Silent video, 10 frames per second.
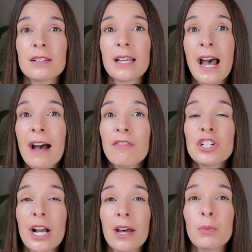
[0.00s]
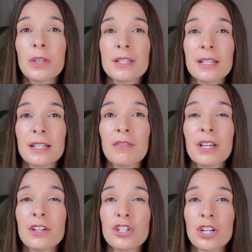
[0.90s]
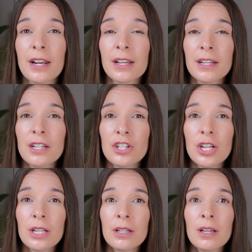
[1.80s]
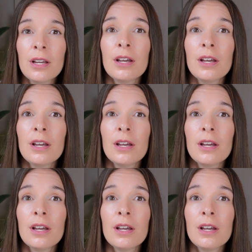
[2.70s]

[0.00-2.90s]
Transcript: to have a child with a significant genetic condition,